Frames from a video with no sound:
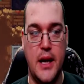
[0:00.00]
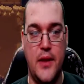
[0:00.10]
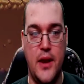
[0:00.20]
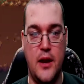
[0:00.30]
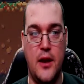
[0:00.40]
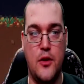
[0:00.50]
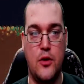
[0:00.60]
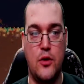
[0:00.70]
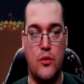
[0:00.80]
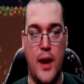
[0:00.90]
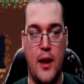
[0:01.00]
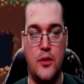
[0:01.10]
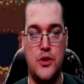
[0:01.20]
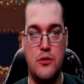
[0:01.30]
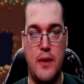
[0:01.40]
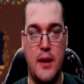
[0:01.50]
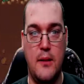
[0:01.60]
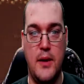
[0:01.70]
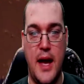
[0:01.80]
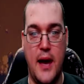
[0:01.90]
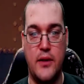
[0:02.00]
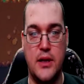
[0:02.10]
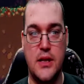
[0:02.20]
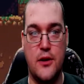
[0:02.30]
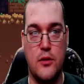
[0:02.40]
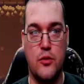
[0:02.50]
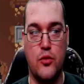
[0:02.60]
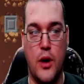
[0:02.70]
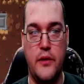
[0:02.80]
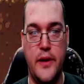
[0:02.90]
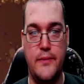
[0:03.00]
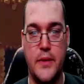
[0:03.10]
And then another round you may be having a terrible run of it,